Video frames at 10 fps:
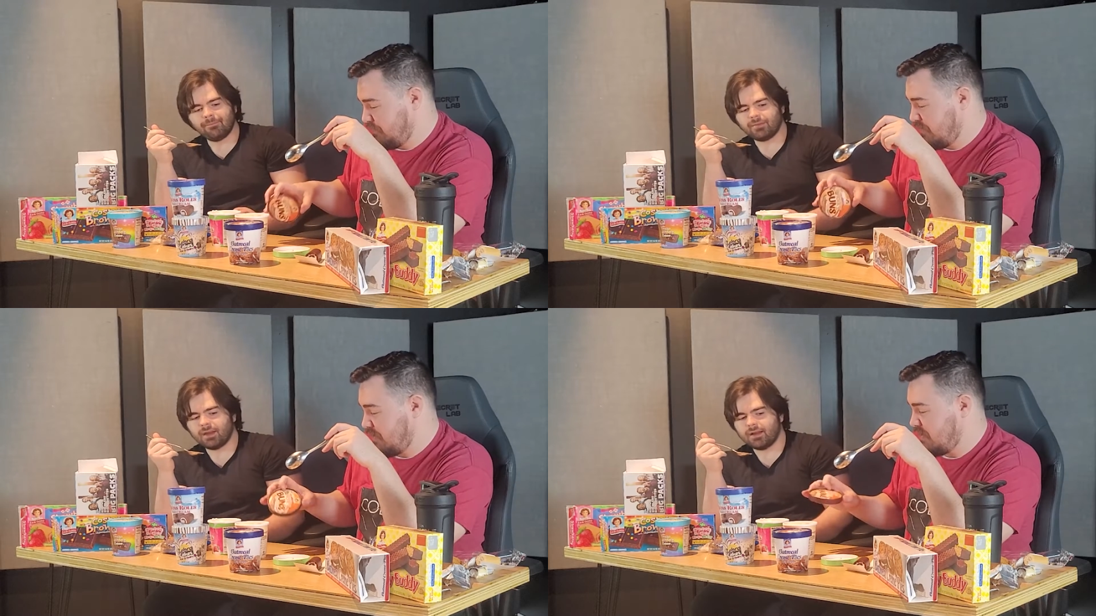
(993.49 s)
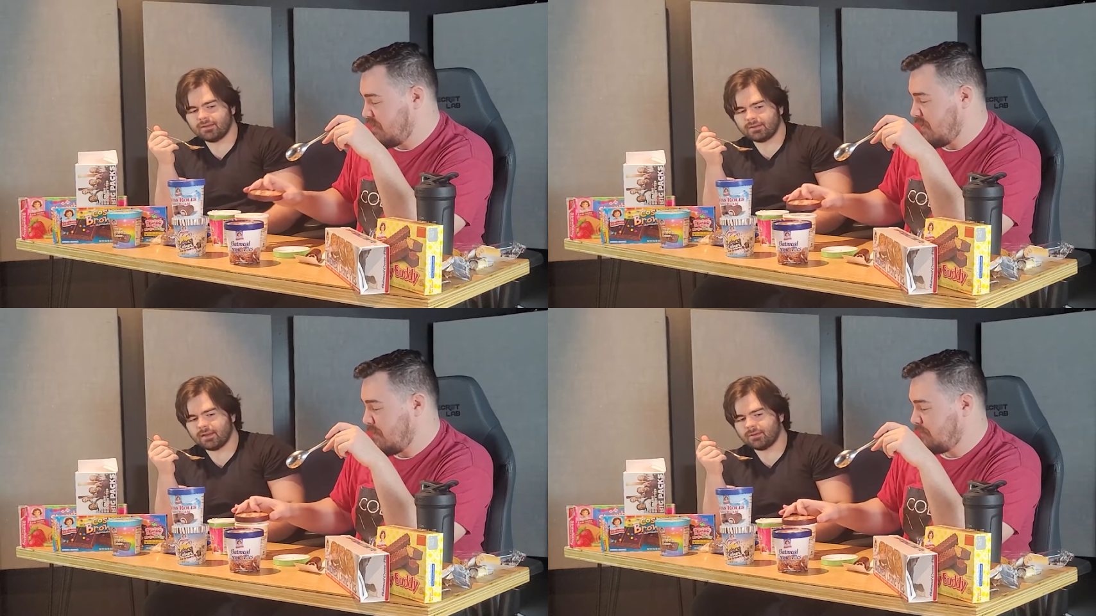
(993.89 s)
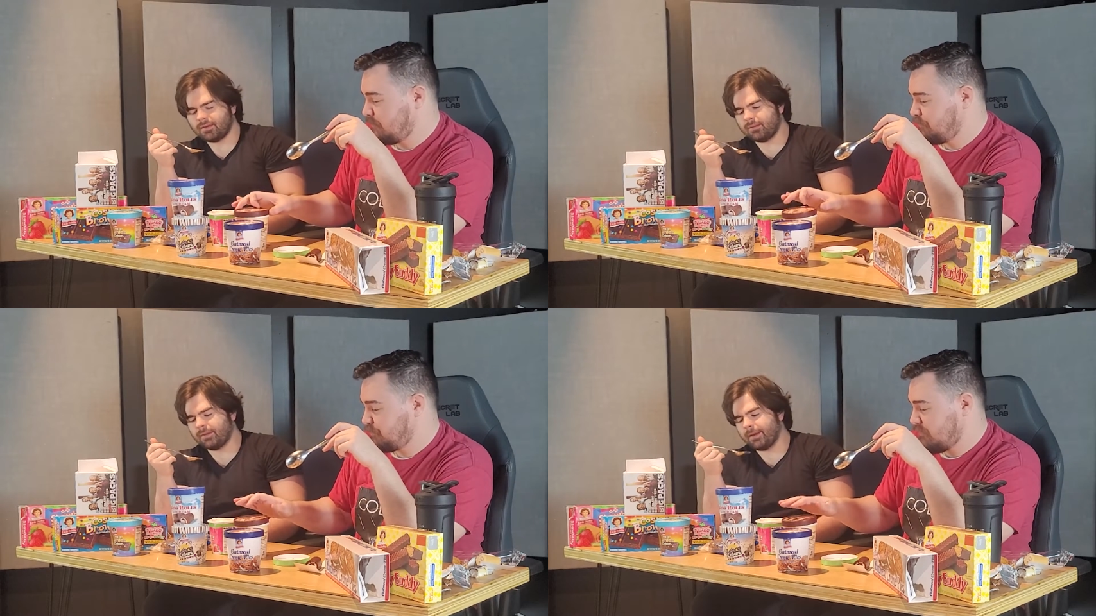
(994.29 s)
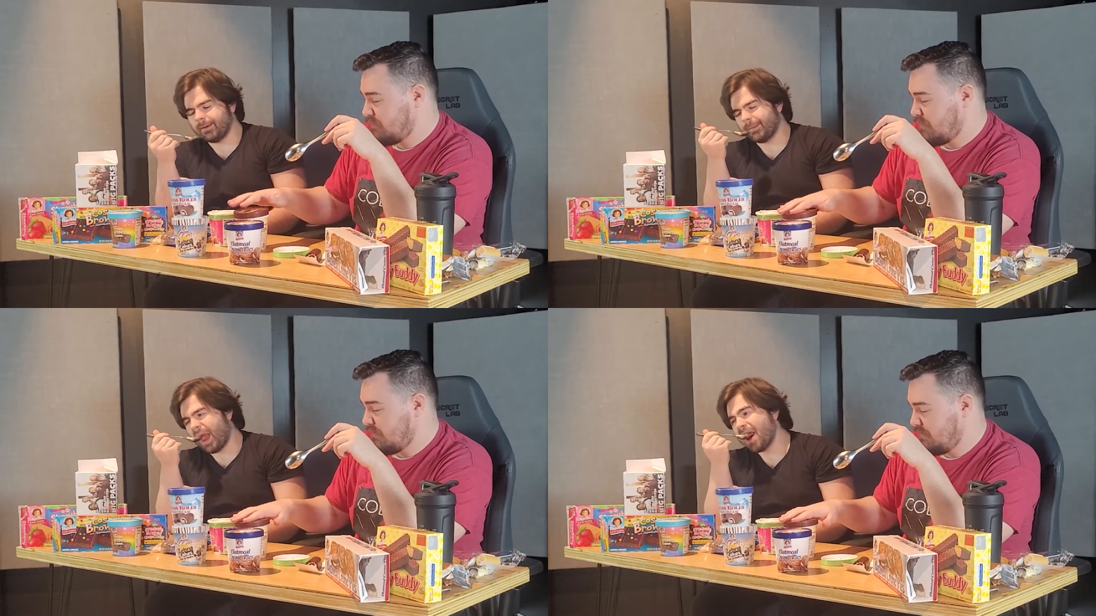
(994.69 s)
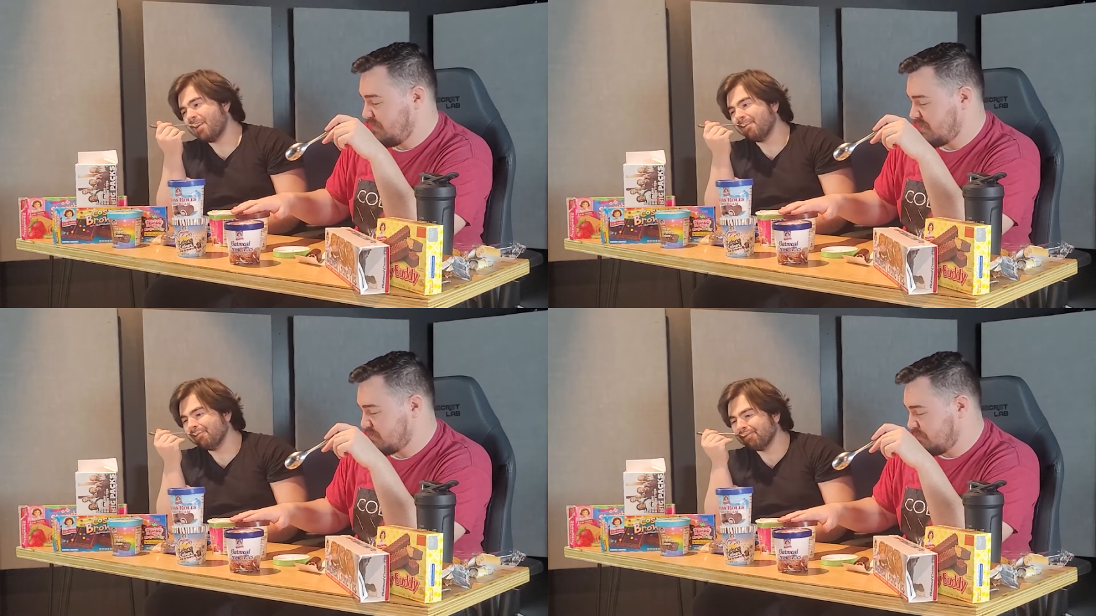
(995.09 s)
Speaker 1: That is, that's what I'm thinking.
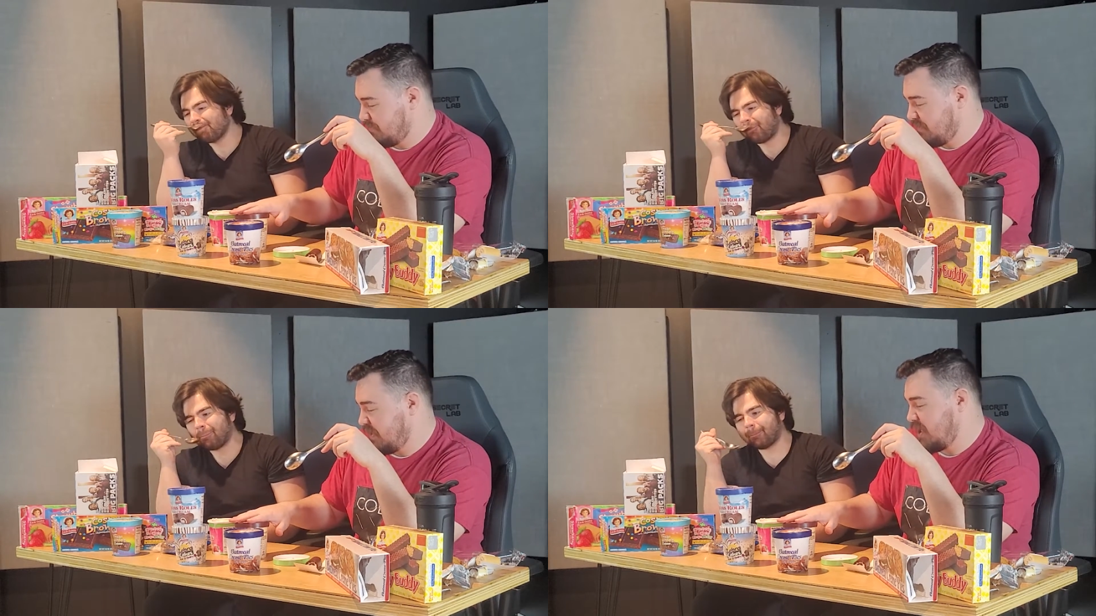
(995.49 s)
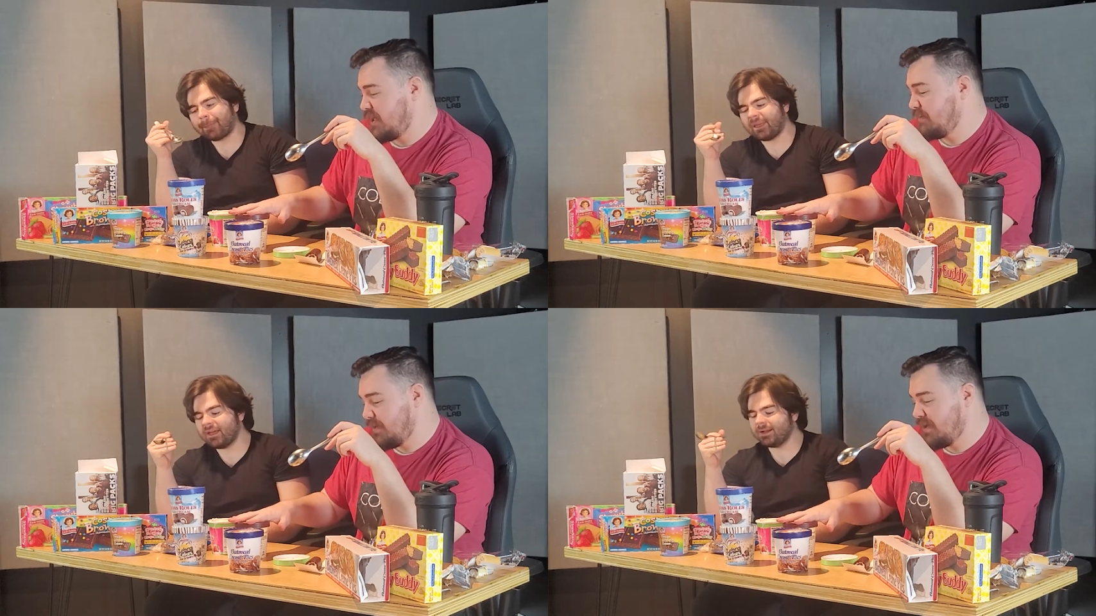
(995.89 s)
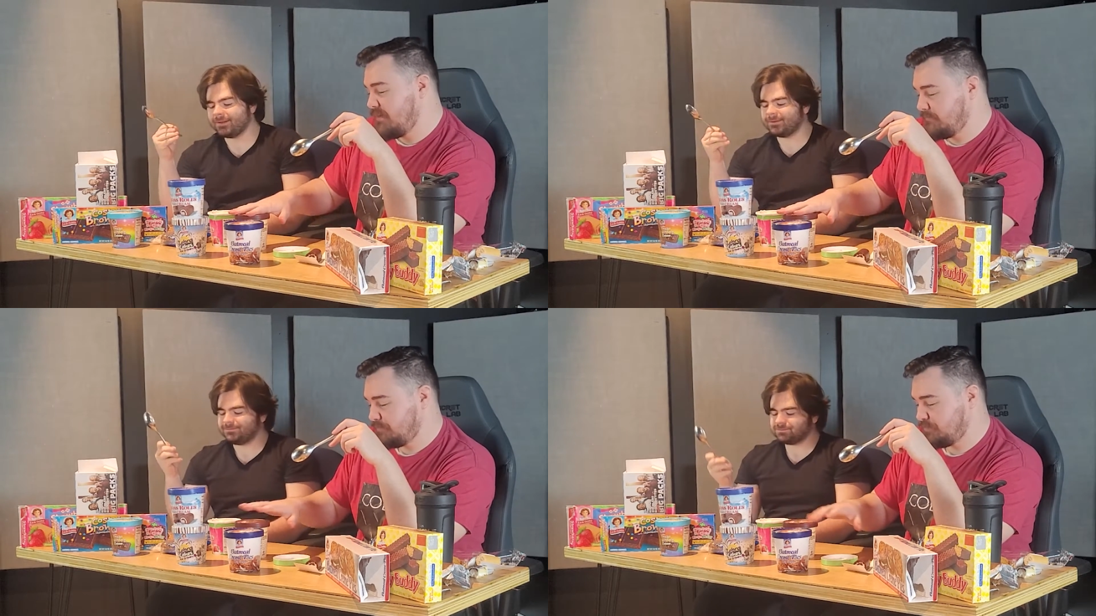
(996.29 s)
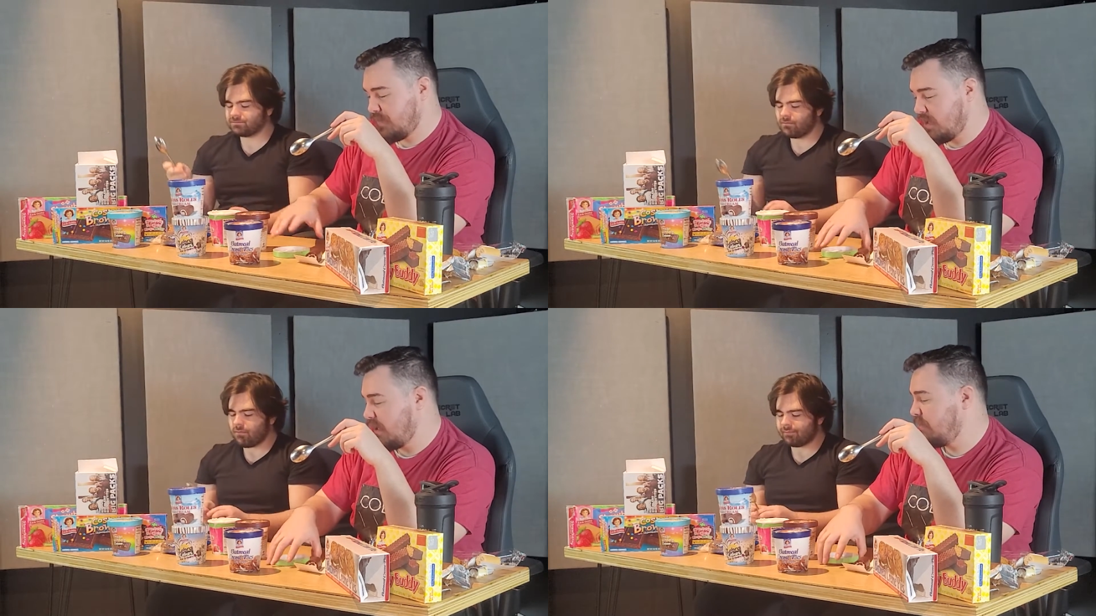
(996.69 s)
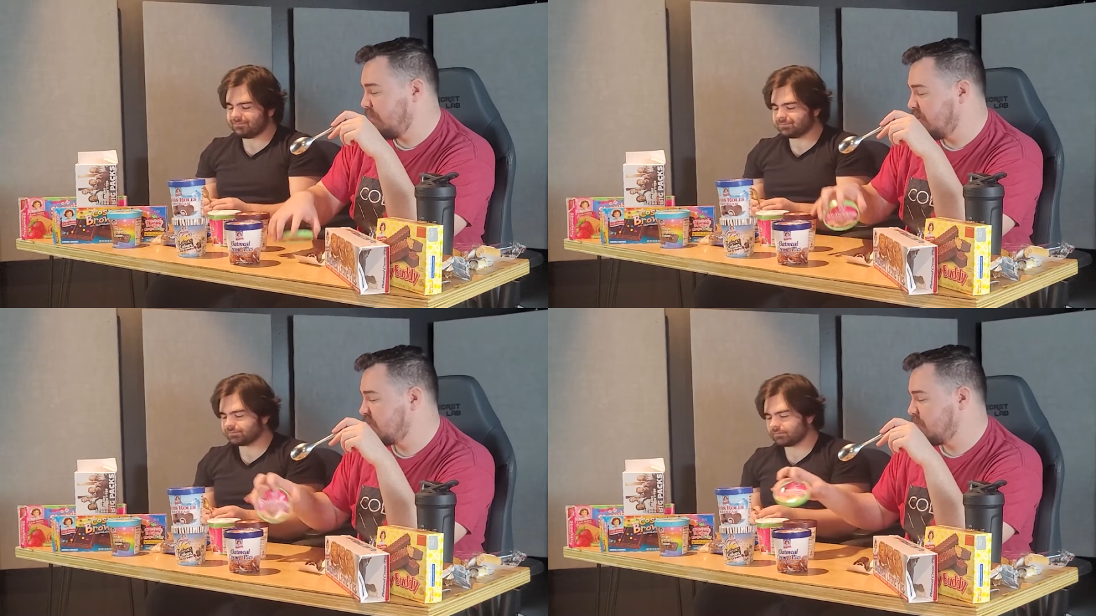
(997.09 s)
This, the honey
Speaker 2: bun, the honey
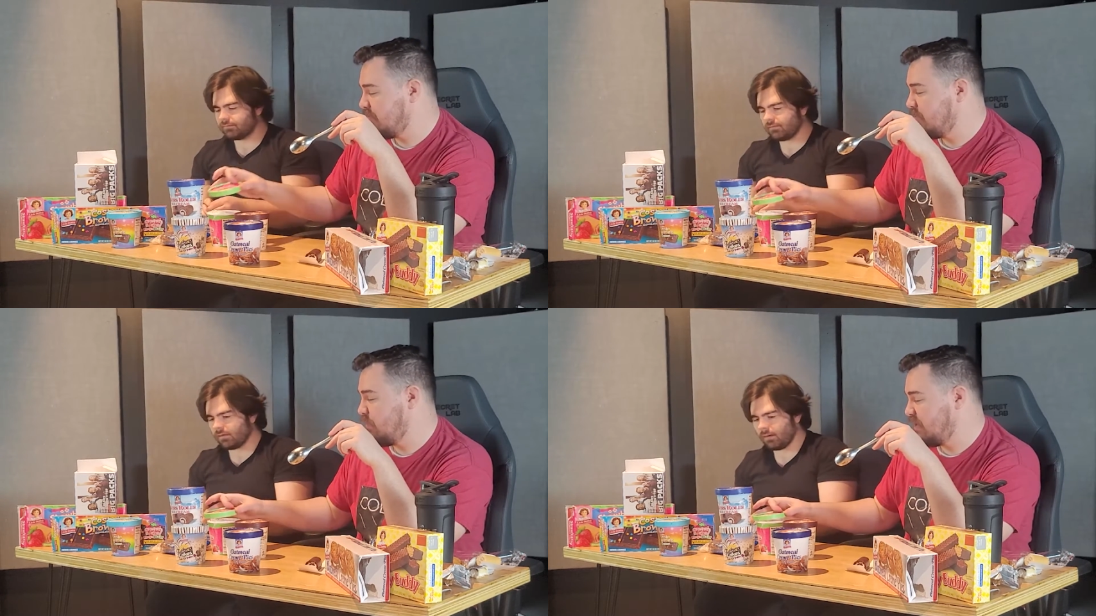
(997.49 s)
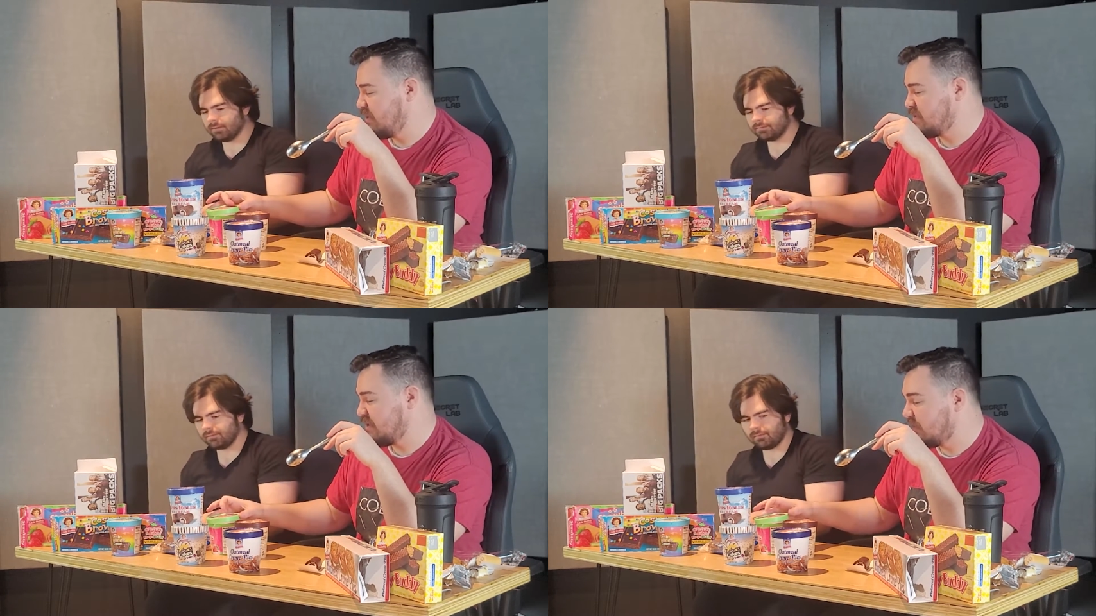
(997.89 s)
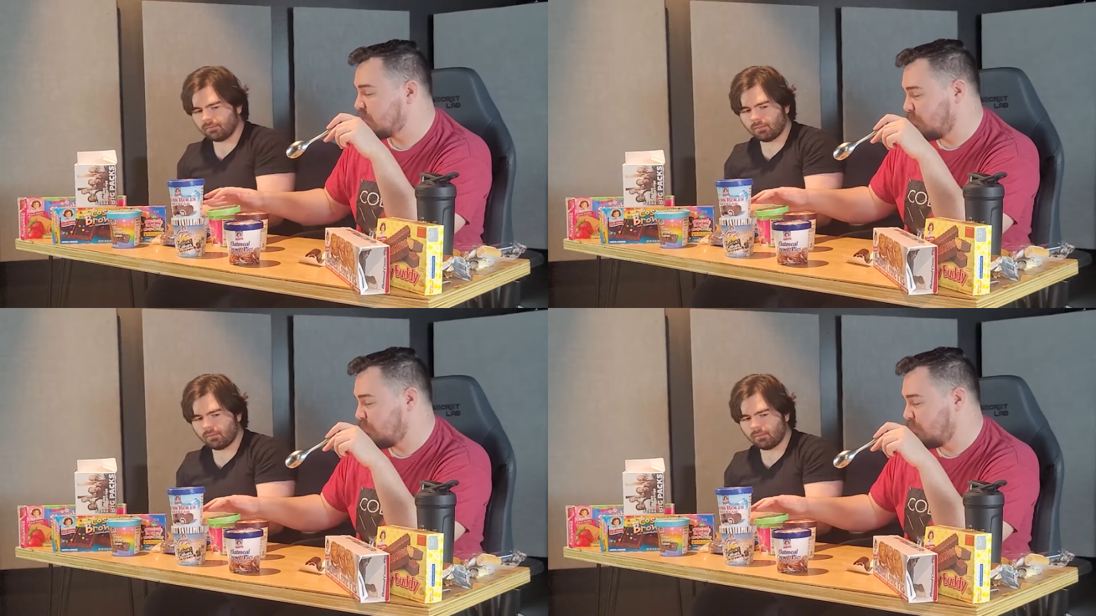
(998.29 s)
bun to me wins. Here's